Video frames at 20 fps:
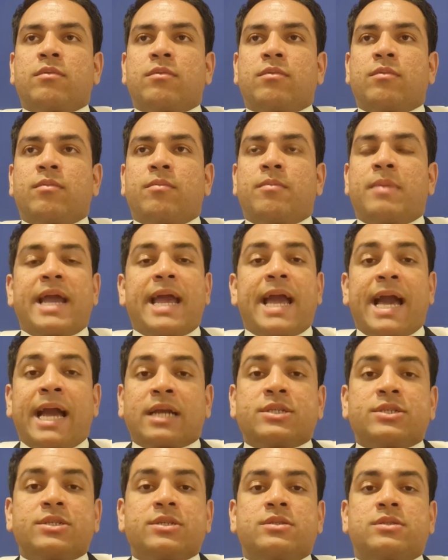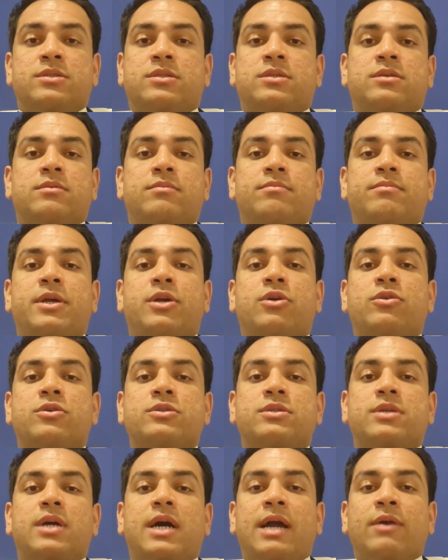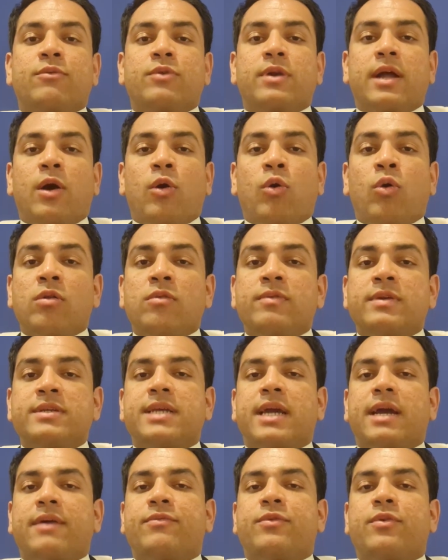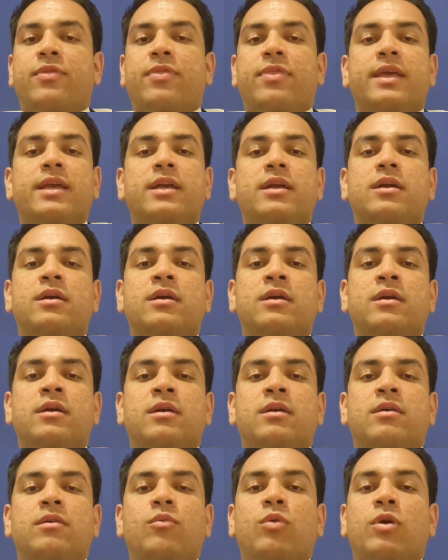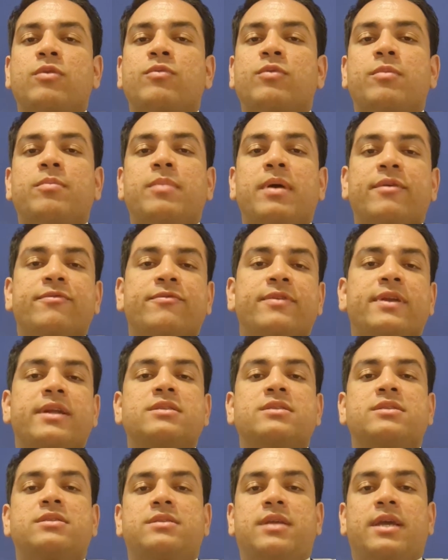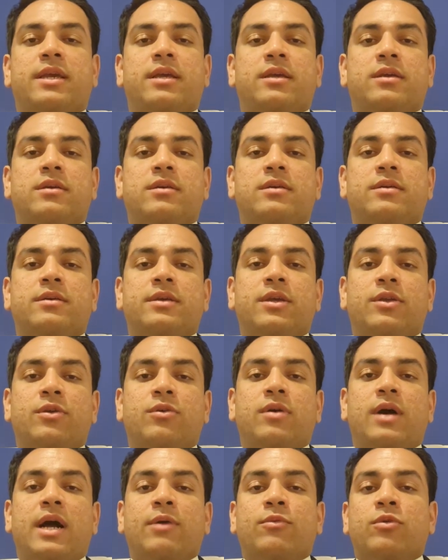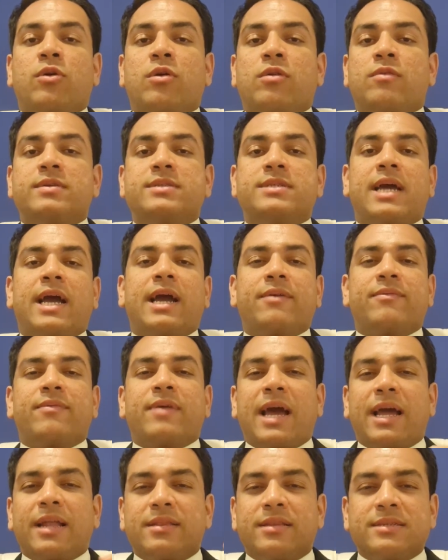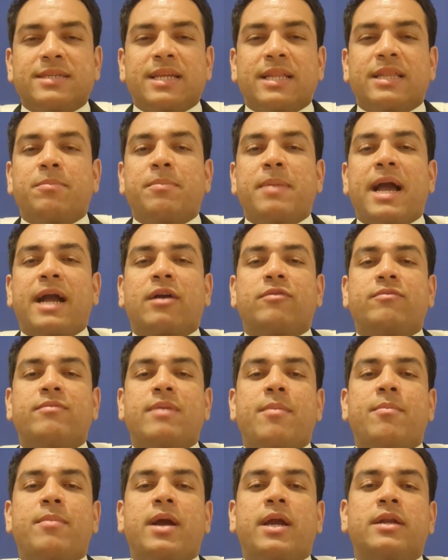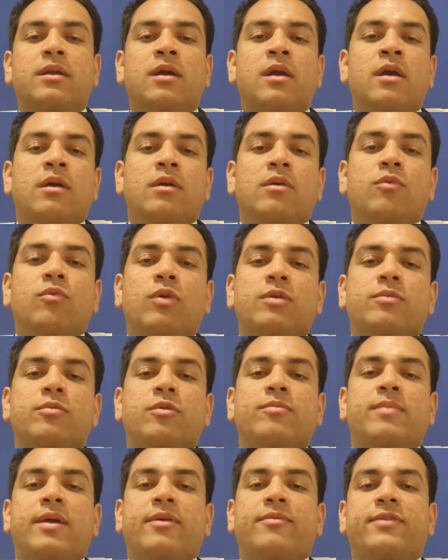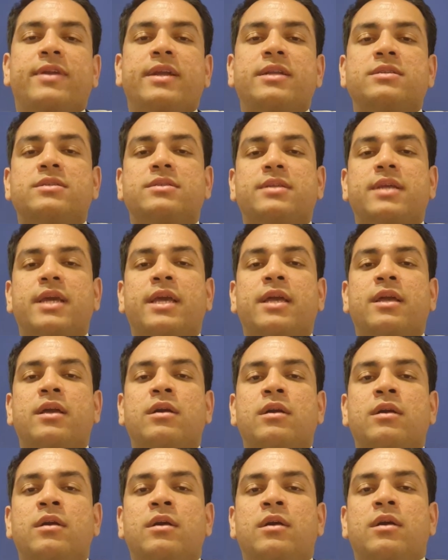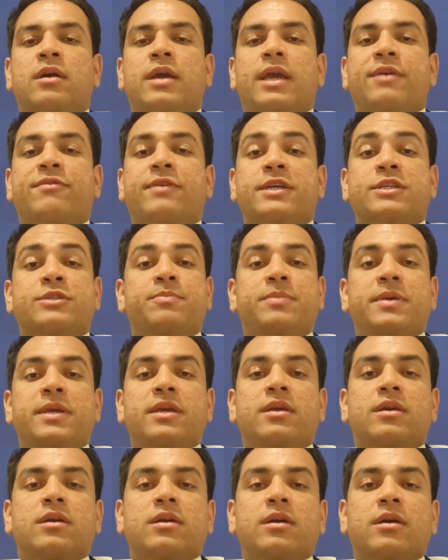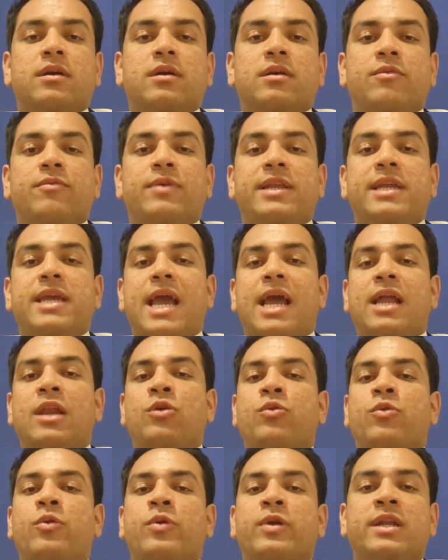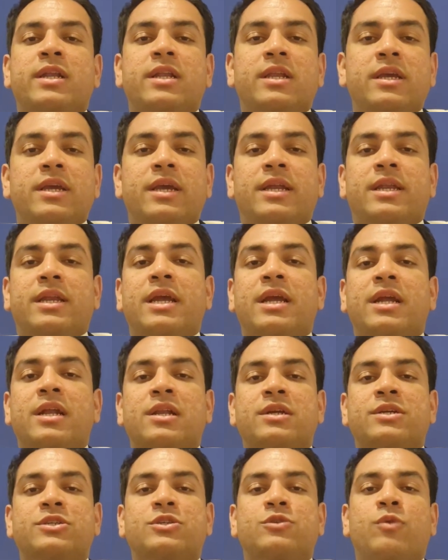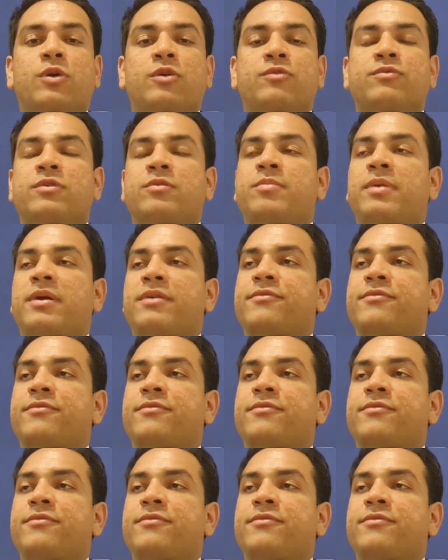my actions because I would always have to think, what would my friends think? I would always have had this at the back of my mind. What would my friends think if I speak very eloquently in English? What would my